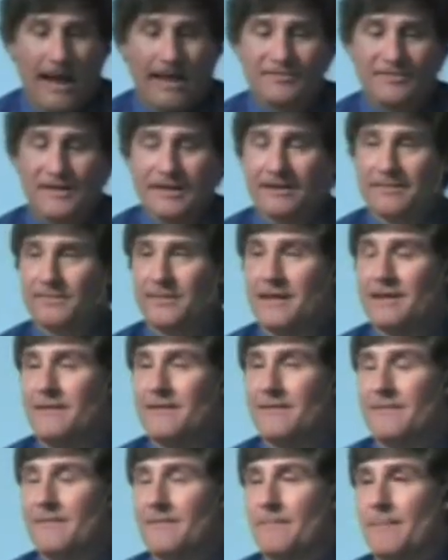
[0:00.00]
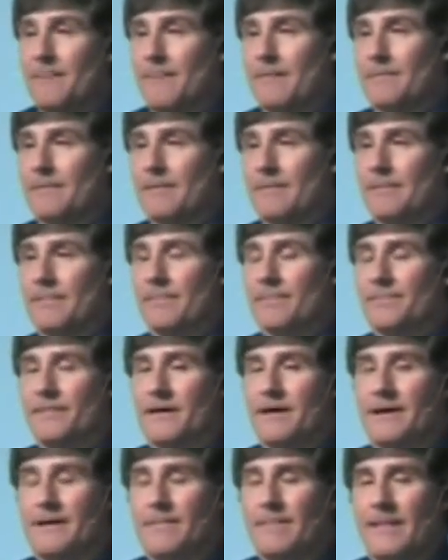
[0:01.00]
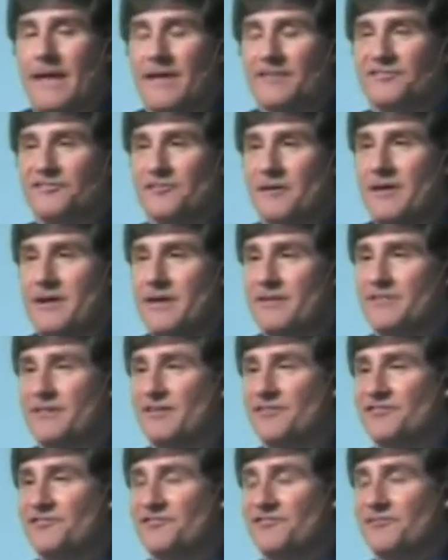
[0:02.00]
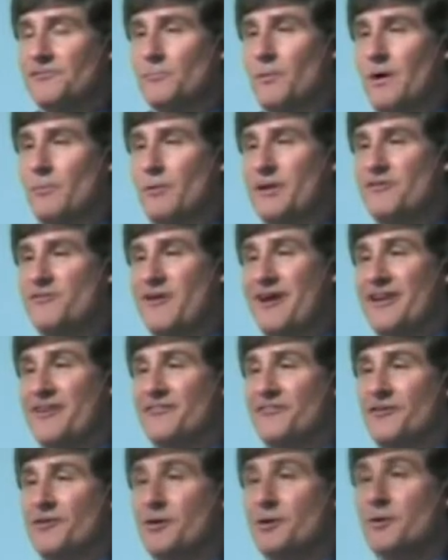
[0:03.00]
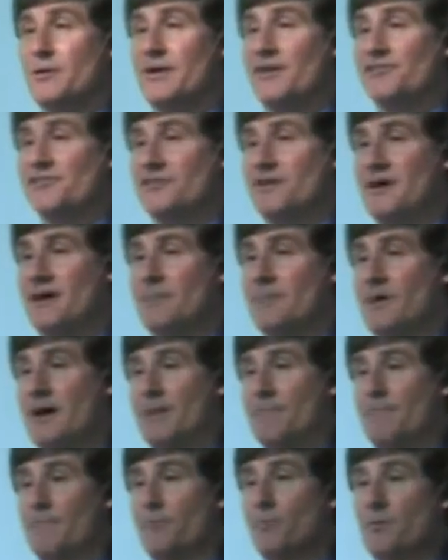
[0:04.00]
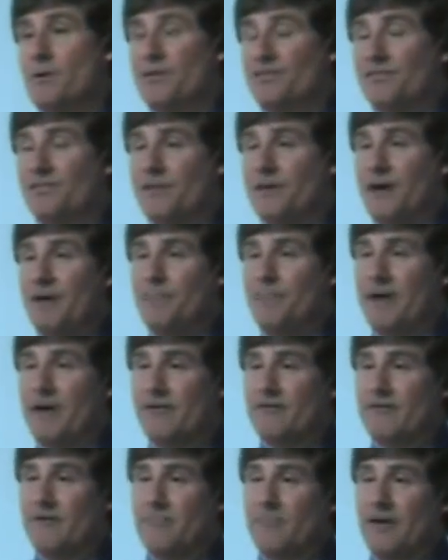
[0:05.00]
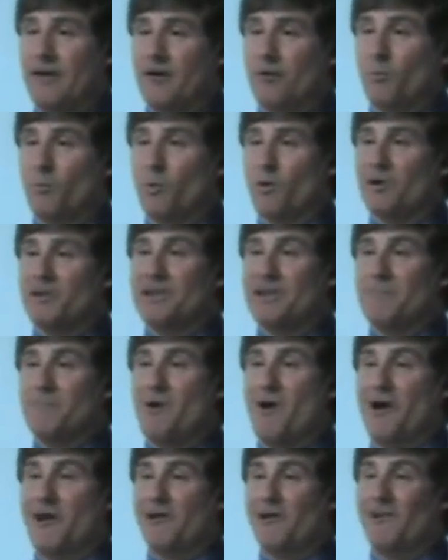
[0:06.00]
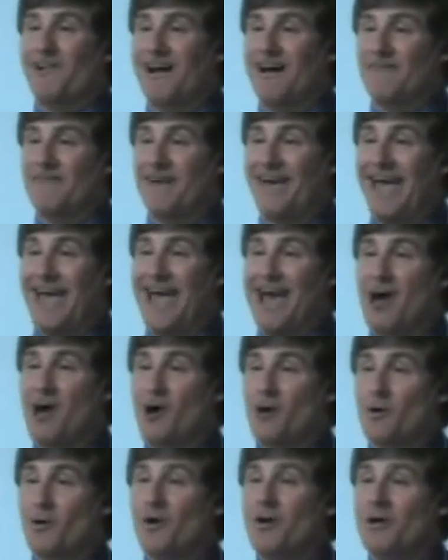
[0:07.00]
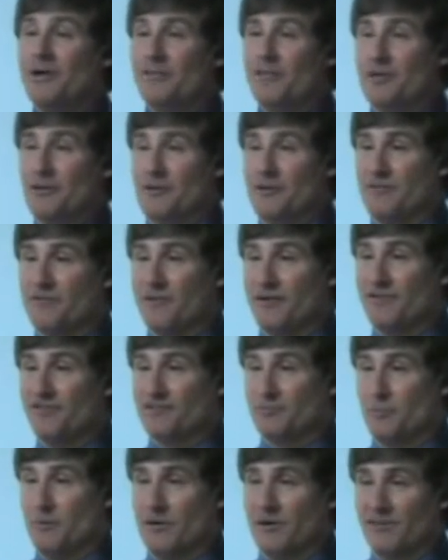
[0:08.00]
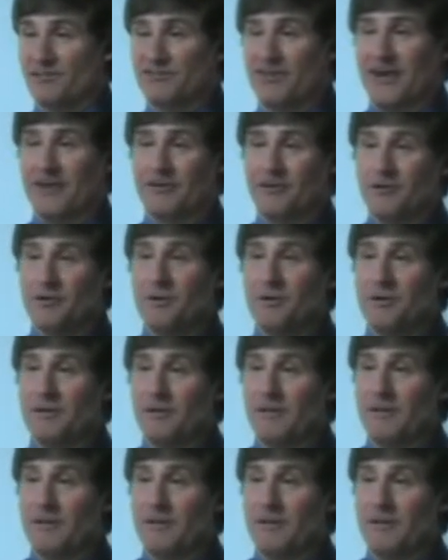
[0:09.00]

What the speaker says: I think that as scientists, what we try to do is come up with a better and better working model of how the universe works. How do